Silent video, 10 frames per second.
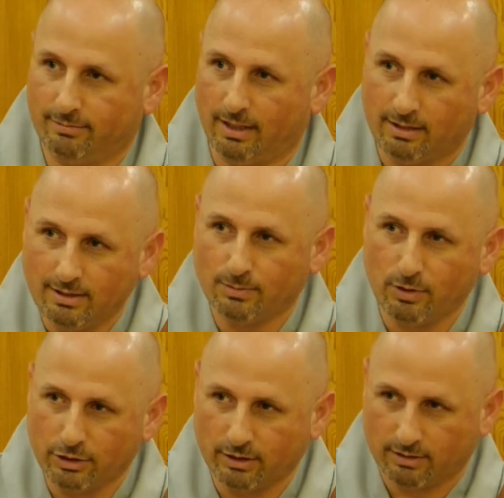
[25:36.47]
And this
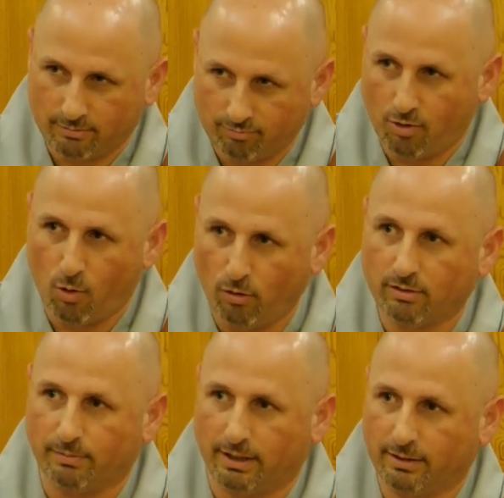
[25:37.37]
question
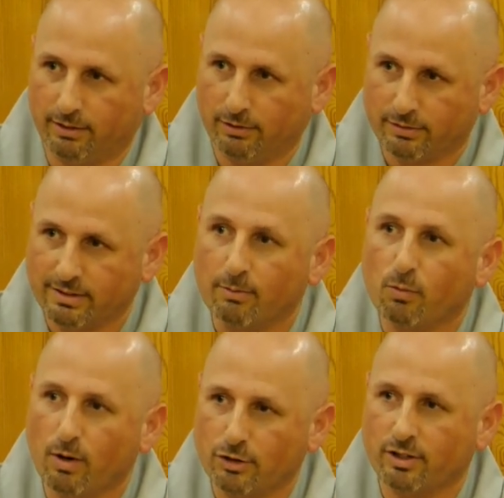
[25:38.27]
hold me. You know, some
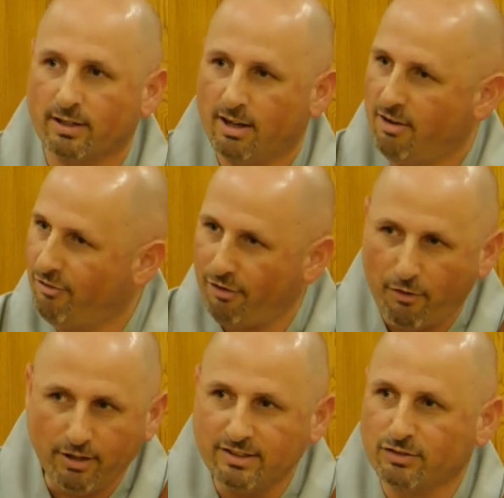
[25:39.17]
question
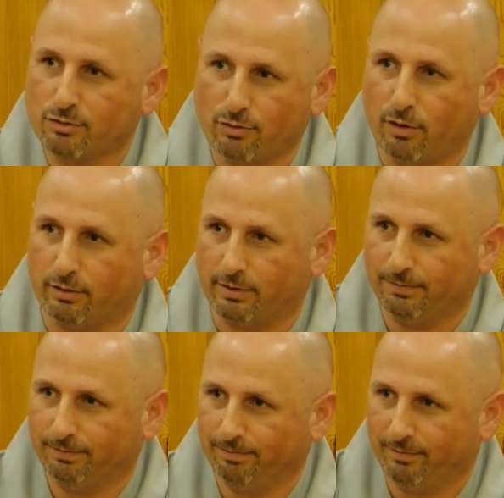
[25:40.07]
very strong.
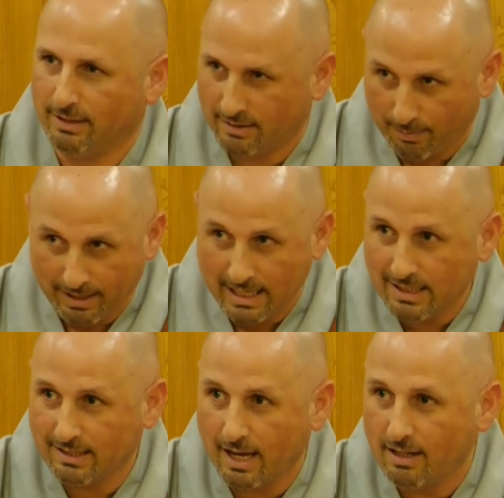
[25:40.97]
It come
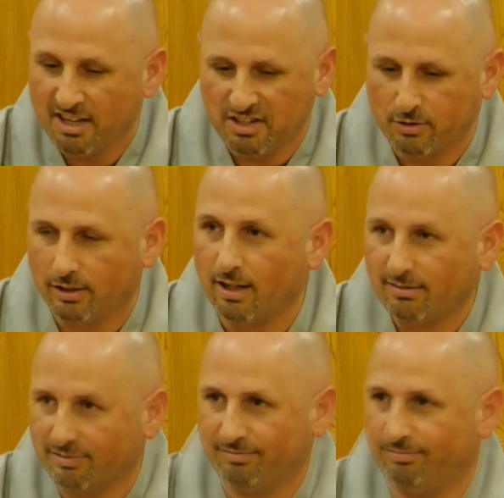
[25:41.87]
inside. You
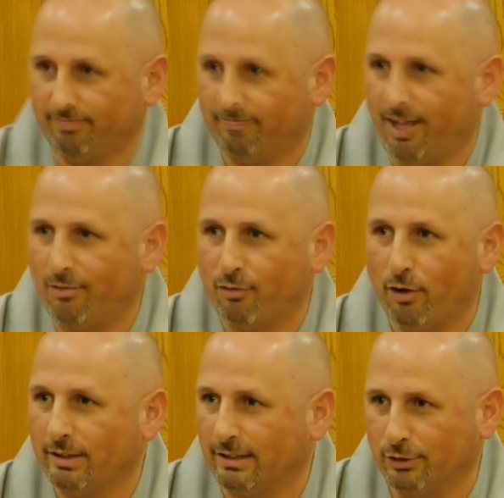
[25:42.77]
cannot
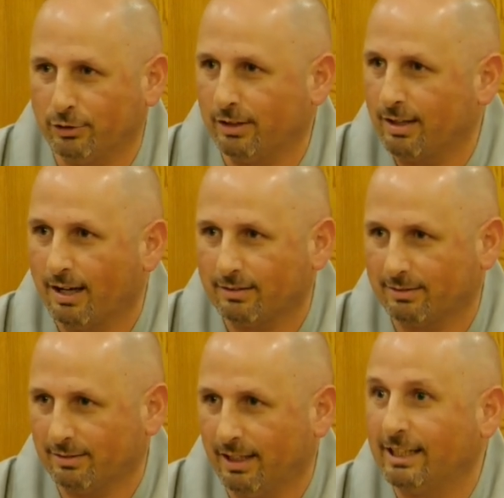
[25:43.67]
avoid it. You
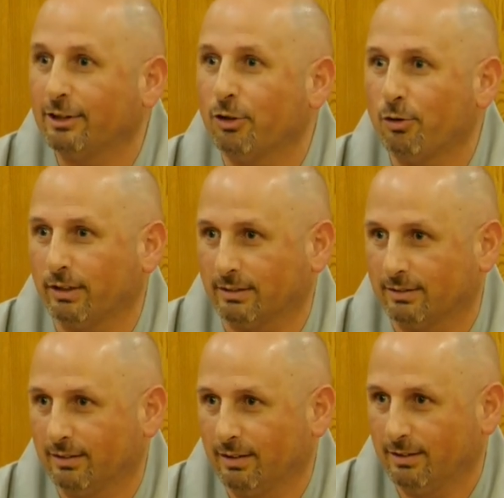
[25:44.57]
cannot ignore
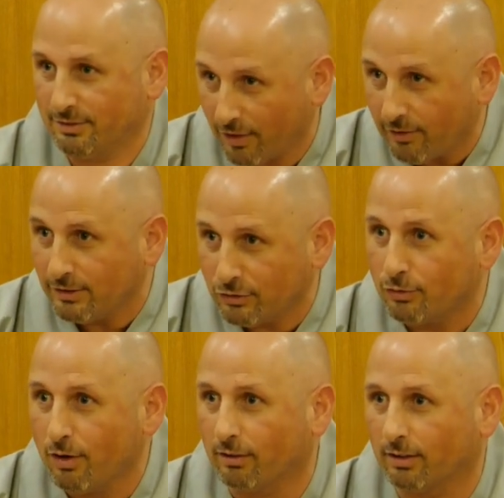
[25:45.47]
it. It's very
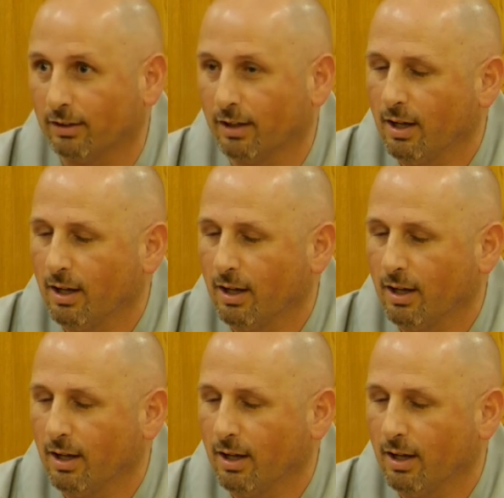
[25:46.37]
strong.